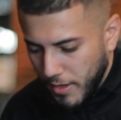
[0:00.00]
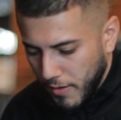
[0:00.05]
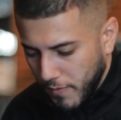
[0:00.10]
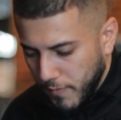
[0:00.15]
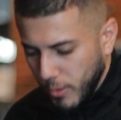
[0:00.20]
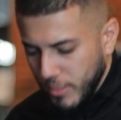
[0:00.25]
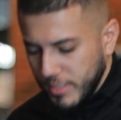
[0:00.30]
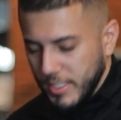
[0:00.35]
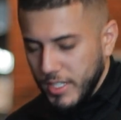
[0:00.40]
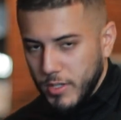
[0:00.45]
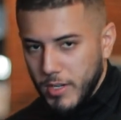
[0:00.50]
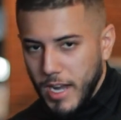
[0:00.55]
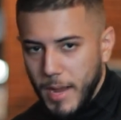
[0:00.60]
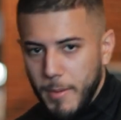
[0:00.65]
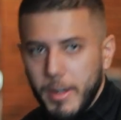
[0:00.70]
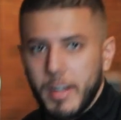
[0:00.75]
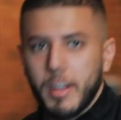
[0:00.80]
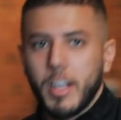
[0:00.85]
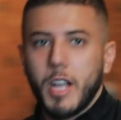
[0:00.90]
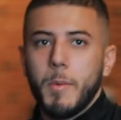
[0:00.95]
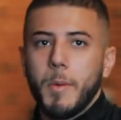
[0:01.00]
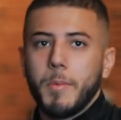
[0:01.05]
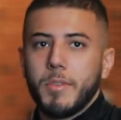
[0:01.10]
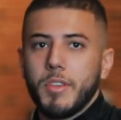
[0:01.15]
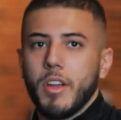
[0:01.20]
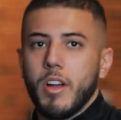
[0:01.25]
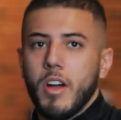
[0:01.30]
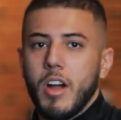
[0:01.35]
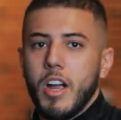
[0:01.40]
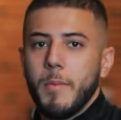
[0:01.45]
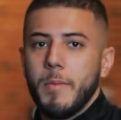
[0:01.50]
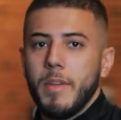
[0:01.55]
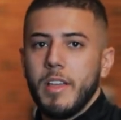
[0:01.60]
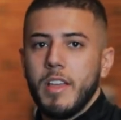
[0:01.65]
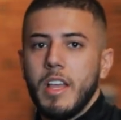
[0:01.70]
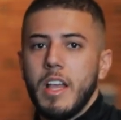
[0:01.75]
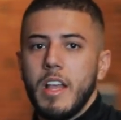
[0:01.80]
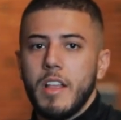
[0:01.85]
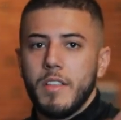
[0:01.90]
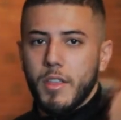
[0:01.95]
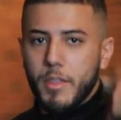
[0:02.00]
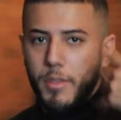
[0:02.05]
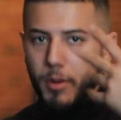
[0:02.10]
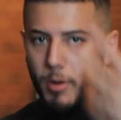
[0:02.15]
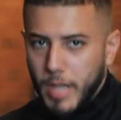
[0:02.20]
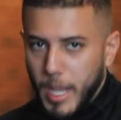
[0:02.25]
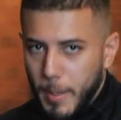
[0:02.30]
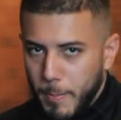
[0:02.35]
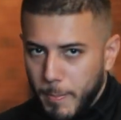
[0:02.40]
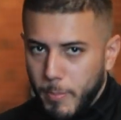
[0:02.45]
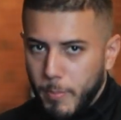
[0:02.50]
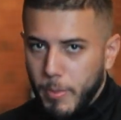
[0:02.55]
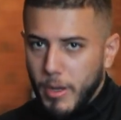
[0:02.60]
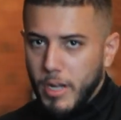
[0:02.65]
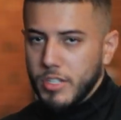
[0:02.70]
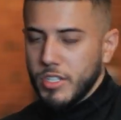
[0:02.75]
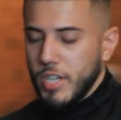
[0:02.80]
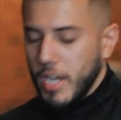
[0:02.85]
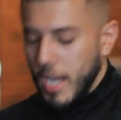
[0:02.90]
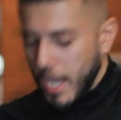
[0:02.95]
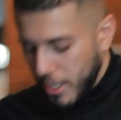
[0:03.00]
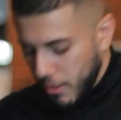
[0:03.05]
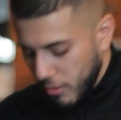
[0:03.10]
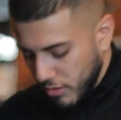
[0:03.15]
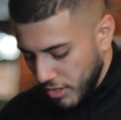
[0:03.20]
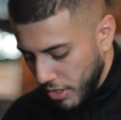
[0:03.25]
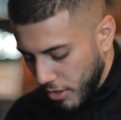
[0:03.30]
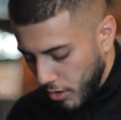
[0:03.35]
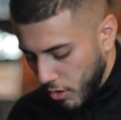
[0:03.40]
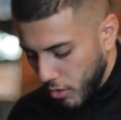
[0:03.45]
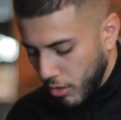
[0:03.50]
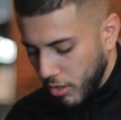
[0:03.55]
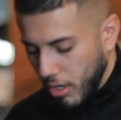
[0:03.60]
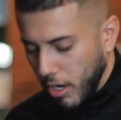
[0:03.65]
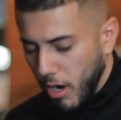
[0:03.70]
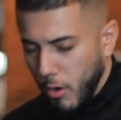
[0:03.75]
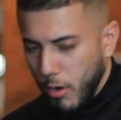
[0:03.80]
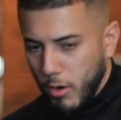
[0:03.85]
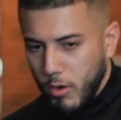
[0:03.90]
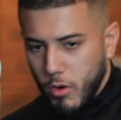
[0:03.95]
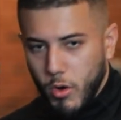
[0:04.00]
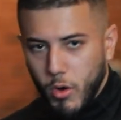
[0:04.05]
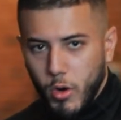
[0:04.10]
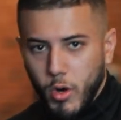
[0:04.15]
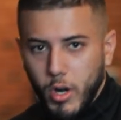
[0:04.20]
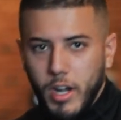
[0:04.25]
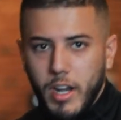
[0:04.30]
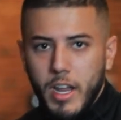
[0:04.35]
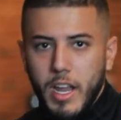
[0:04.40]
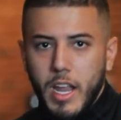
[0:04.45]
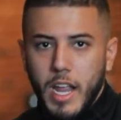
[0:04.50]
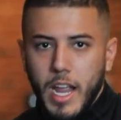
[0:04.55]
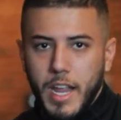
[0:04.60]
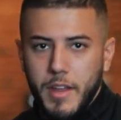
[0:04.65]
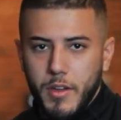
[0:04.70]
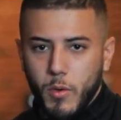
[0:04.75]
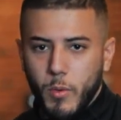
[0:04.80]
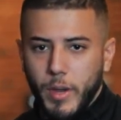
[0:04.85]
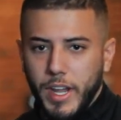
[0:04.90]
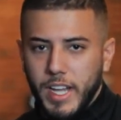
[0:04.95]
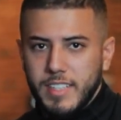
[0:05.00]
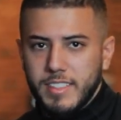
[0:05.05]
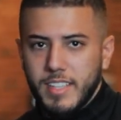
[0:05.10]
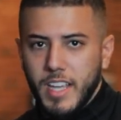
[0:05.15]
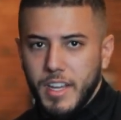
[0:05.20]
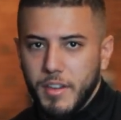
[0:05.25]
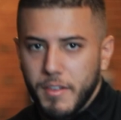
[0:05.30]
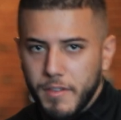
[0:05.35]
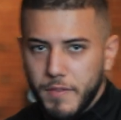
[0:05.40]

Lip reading: you're forcing gravity to come up to your arm to throw that punch and using your whole core and your waist and your